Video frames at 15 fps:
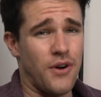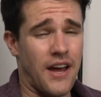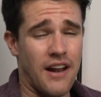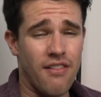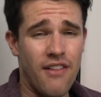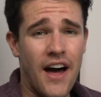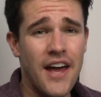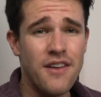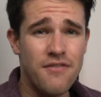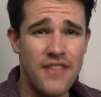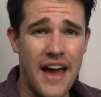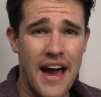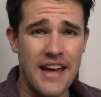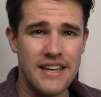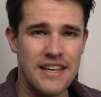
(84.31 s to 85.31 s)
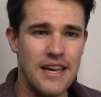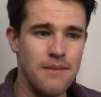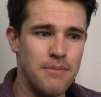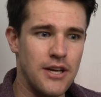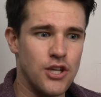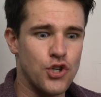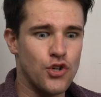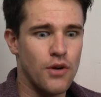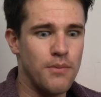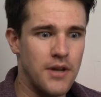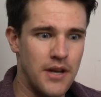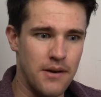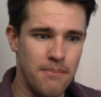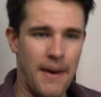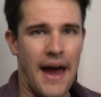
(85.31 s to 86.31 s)
And a lot of that can be
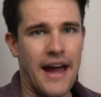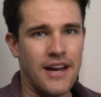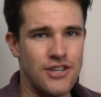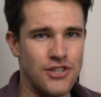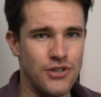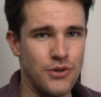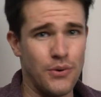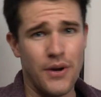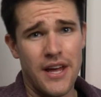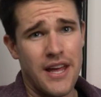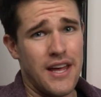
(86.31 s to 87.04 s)
attributed back to